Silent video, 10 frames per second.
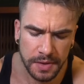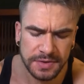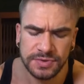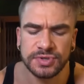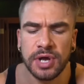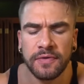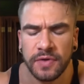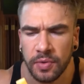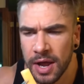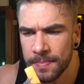This one's not
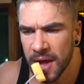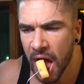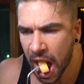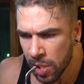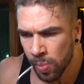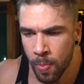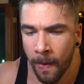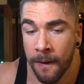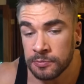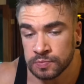overly ripe, but
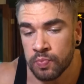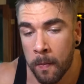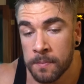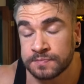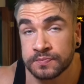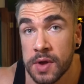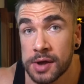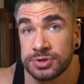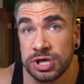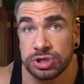
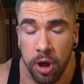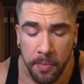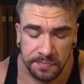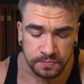it tastes good.